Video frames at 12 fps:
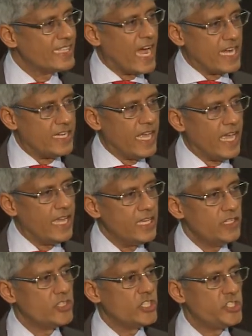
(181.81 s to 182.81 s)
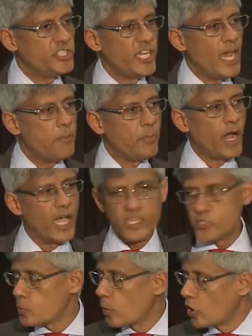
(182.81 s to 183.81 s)
that day, the share
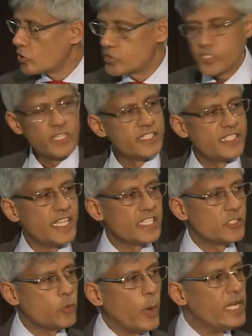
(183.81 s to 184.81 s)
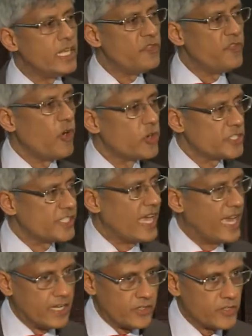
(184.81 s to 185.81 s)
price was 624
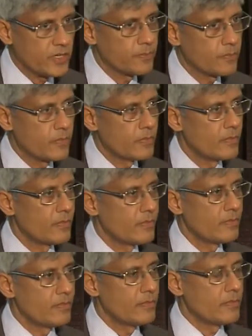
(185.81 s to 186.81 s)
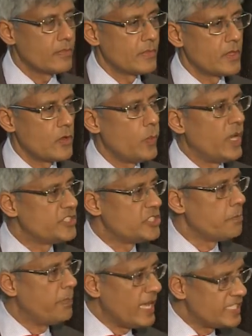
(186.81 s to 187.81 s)
cent
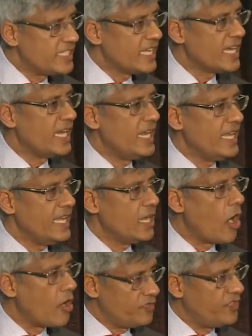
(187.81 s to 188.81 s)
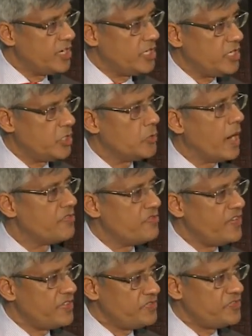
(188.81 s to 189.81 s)
which basically offered you a
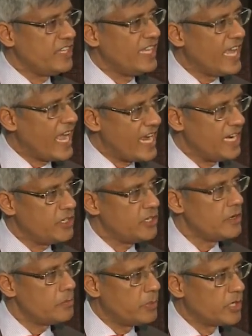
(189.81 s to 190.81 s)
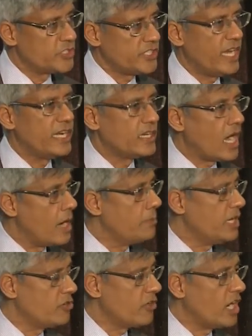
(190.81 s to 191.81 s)
58%
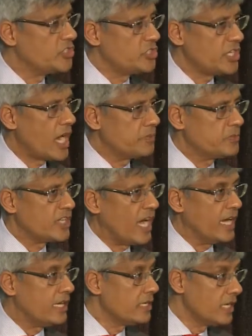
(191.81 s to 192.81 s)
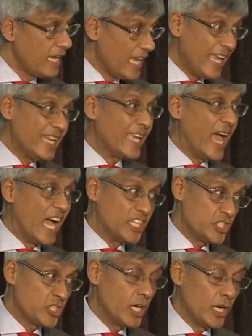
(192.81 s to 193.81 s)
arbitrage upside. In
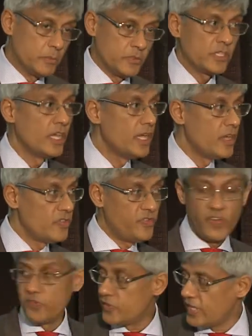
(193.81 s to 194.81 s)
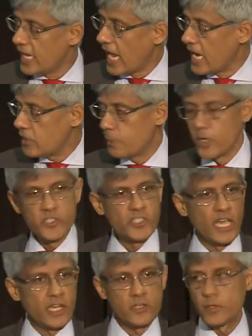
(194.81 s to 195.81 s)
cash terms,
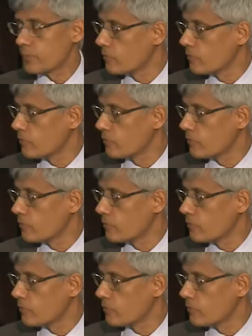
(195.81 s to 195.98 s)
58%.